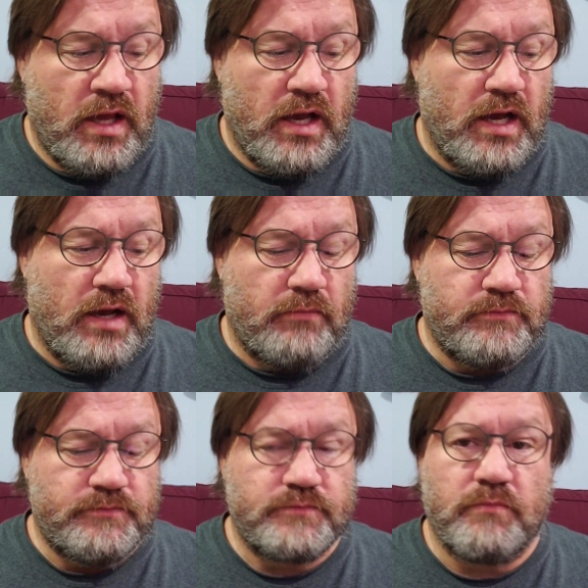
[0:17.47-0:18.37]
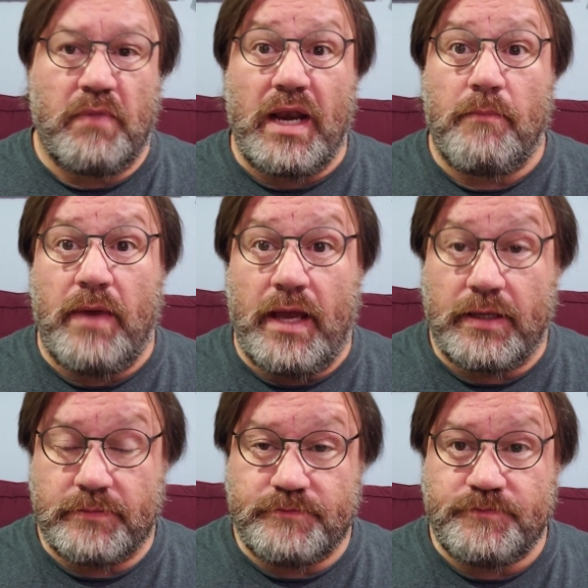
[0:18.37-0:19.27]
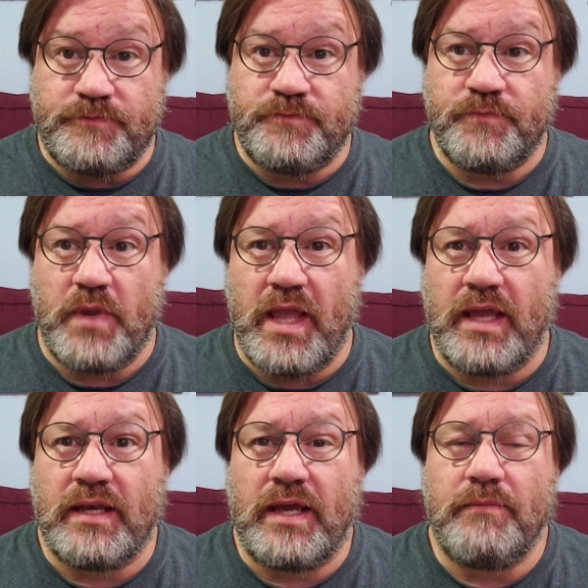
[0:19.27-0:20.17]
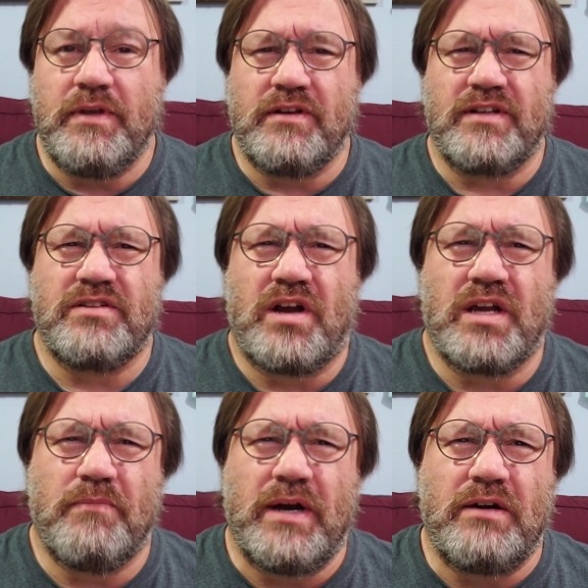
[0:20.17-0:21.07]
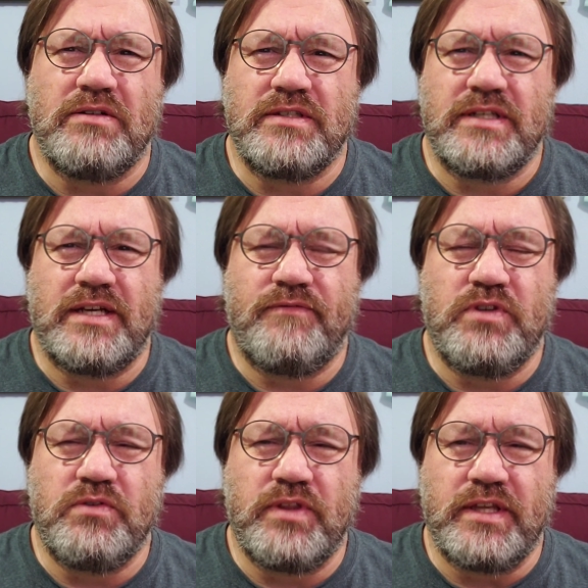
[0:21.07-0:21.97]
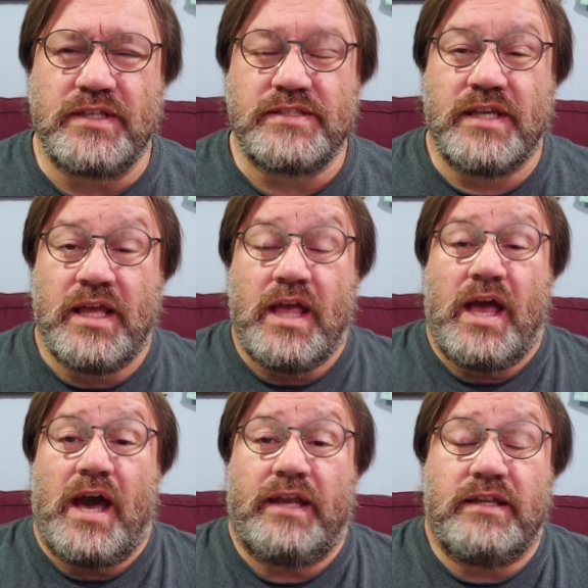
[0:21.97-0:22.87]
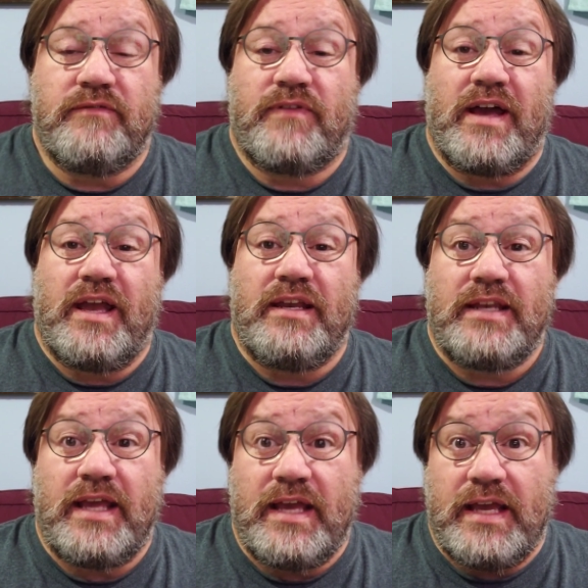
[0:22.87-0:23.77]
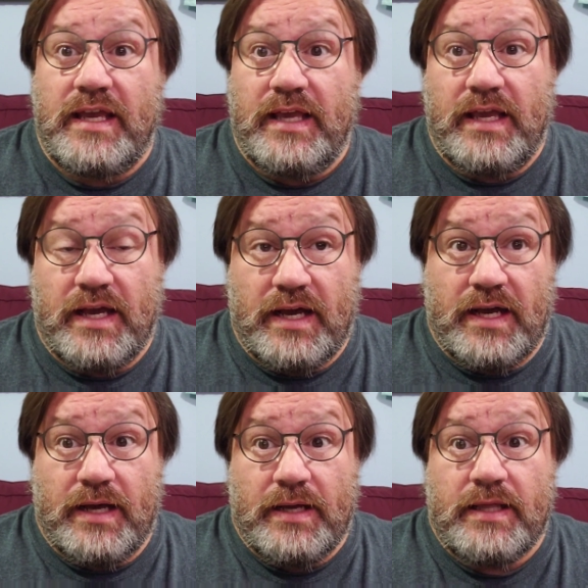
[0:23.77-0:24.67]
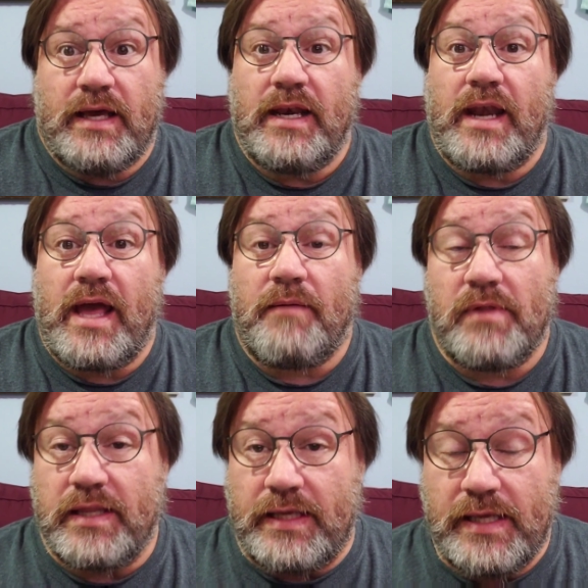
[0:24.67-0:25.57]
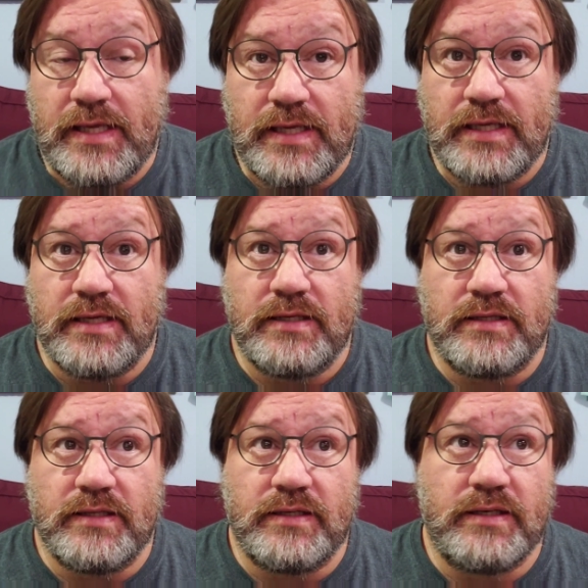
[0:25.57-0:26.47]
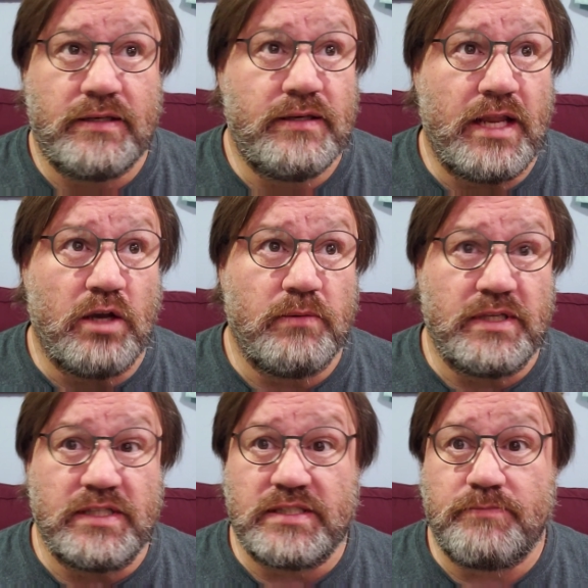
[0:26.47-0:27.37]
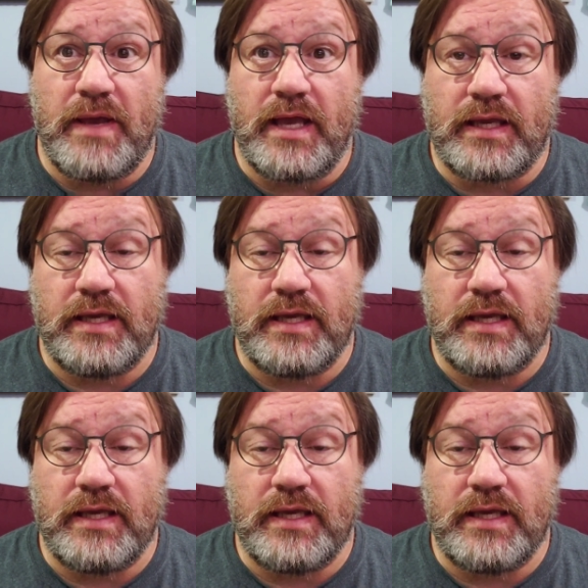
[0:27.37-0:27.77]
But I'm back, and I'm here to talk about a few things. I did find an anomaly in the Niamo Speck